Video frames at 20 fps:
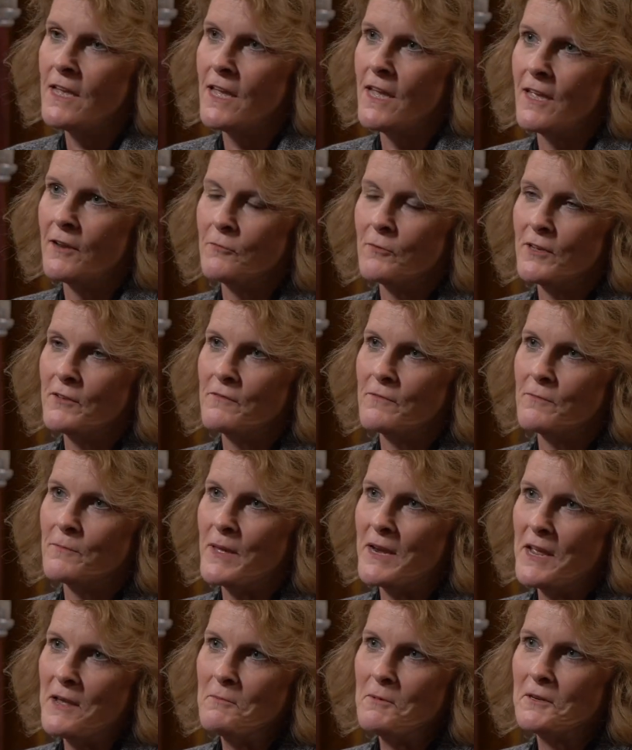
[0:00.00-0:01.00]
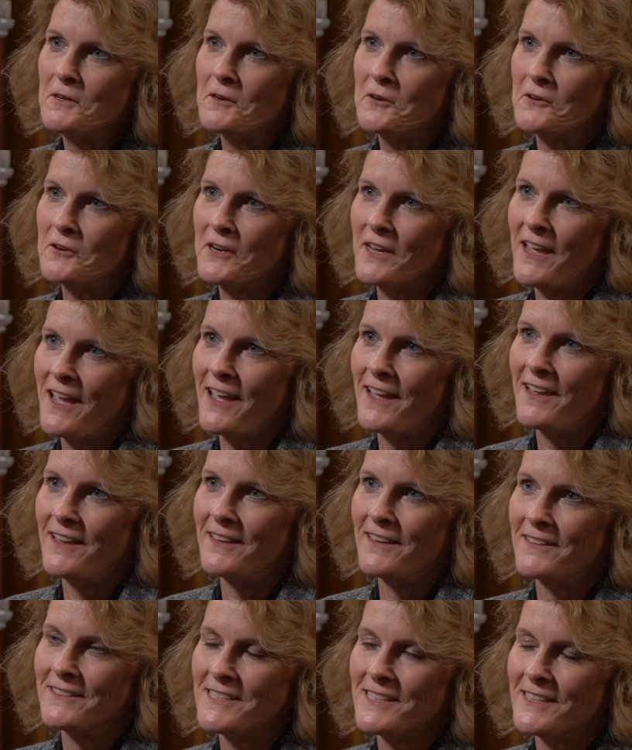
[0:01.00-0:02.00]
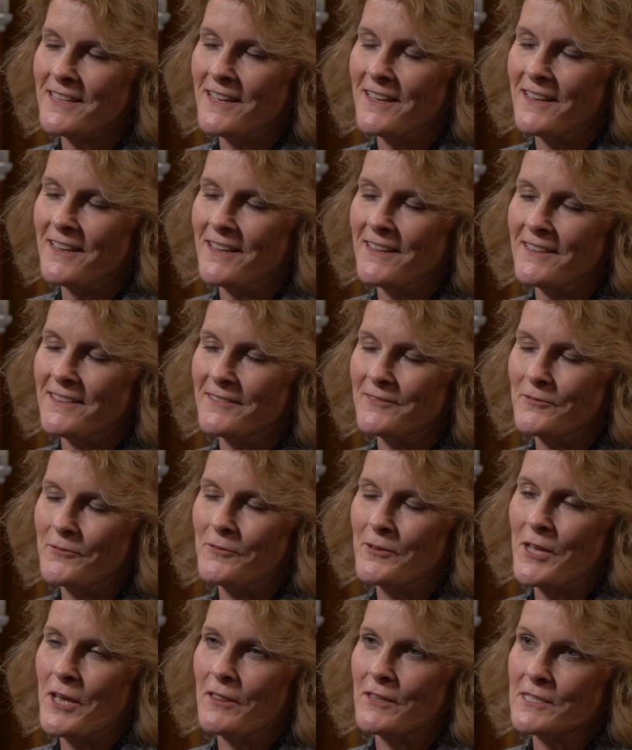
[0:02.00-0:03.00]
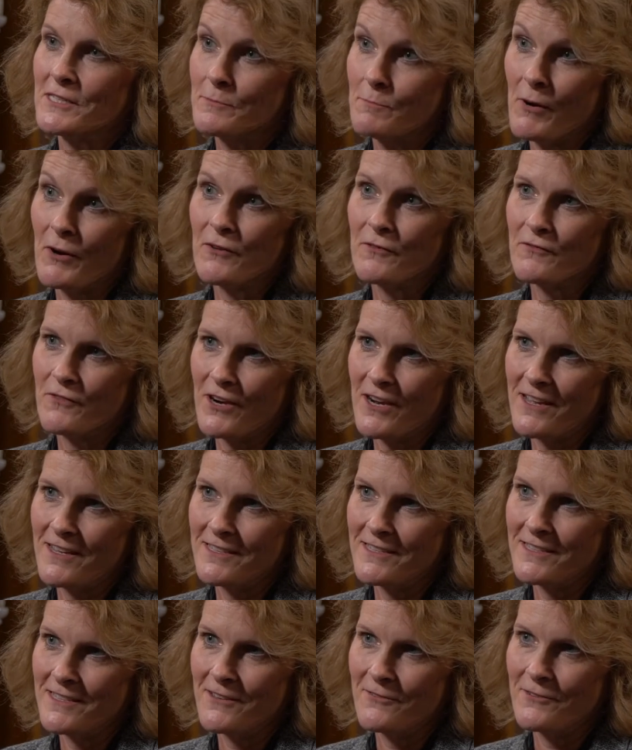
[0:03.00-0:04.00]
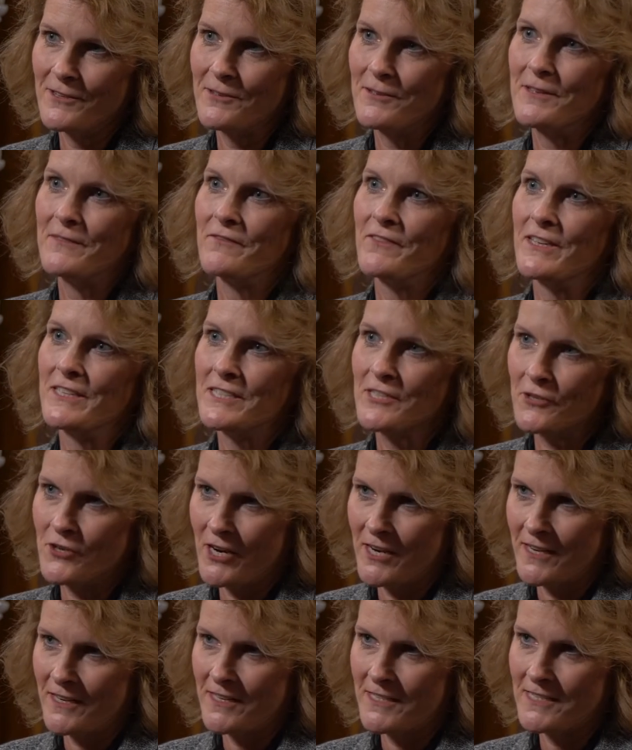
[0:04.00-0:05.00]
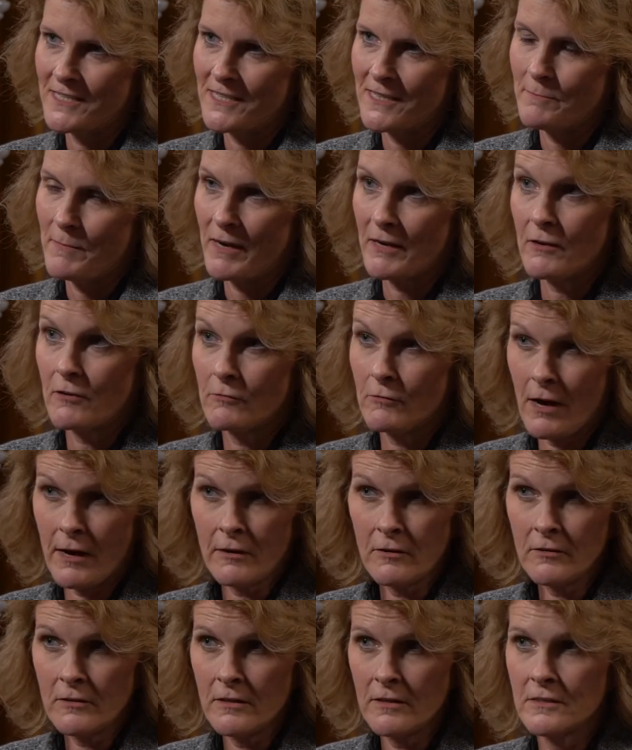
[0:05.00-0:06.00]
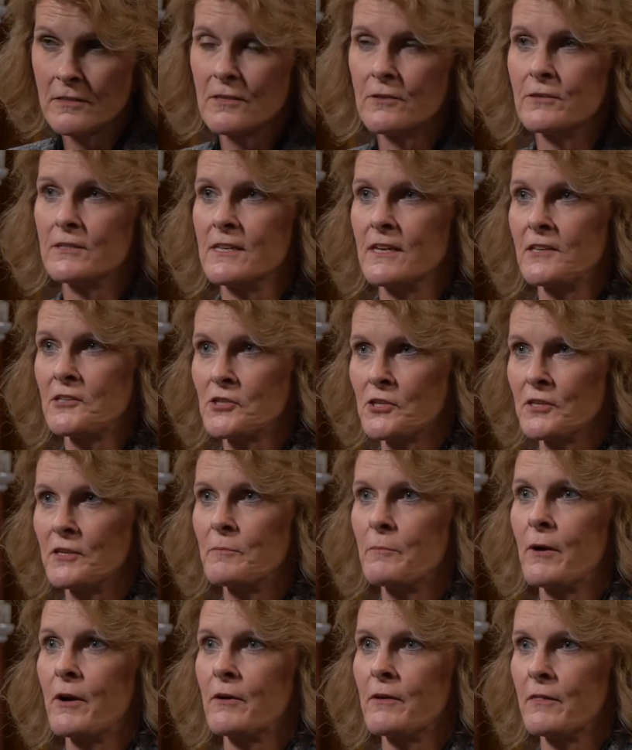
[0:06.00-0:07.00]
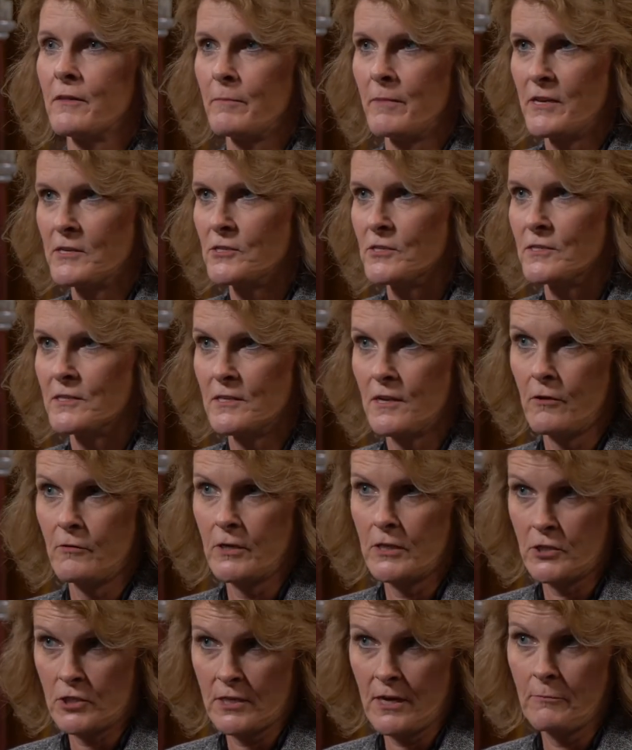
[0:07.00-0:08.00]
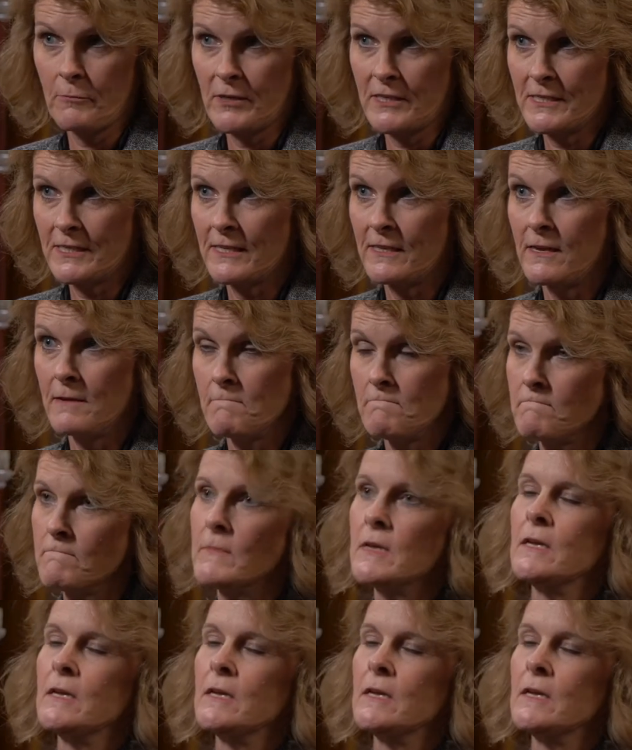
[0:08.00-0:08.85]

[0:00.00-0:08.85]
And we've been able to create what we call a smart phrase that we've integrated into the medical record. So it's actually part of the patient's note each time we see them.